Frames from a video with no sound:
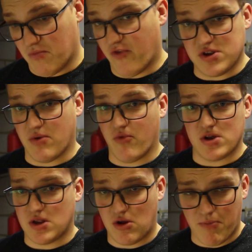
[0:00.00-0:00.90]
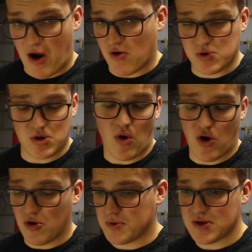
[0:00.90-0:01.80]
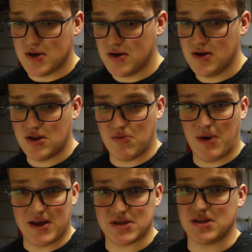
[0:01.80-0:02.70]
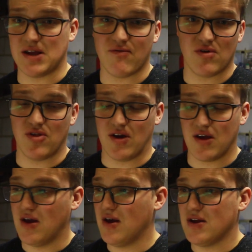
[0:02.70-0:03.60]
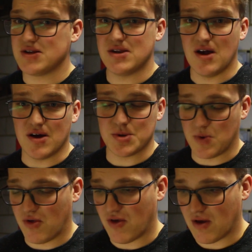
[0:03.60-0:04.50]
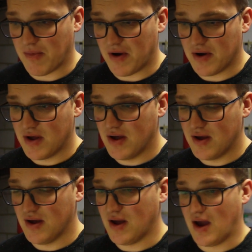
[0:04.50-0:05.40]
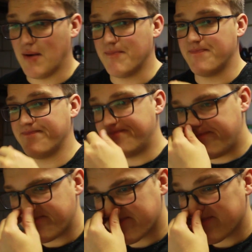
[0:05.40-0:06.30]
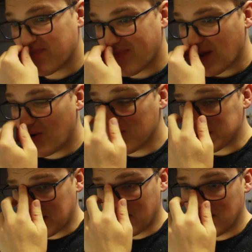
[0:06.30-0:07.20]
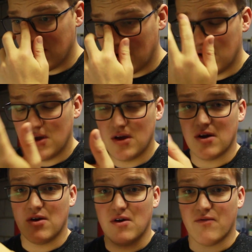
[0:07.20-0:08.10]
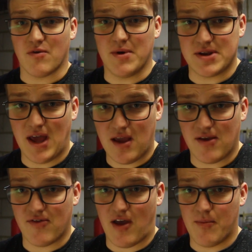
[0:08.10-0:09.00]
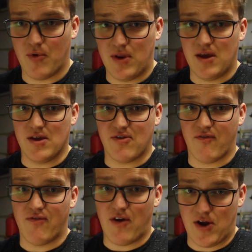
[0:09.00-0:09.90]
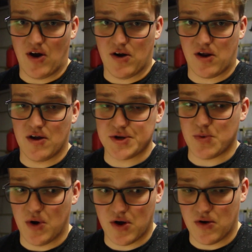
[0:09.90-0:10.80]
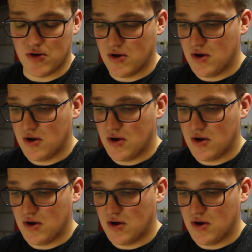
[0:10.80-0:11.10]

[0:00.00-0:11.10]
for some reason new barrels, new hops, new pistons, everything. It's nuts when you think about it. Also, from a teching standpoint, it is a very hard gun to work on.